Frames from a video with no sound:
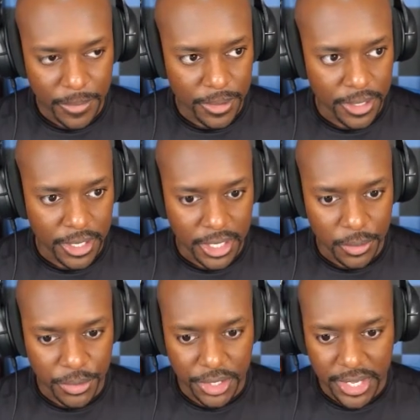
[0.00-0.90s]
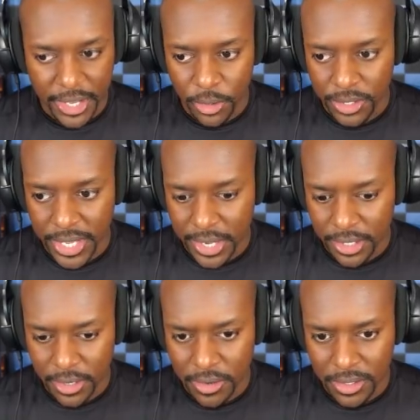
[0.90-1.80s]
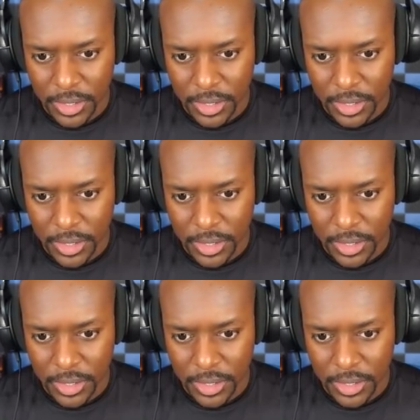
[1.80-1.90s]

And we're gonna head on down here.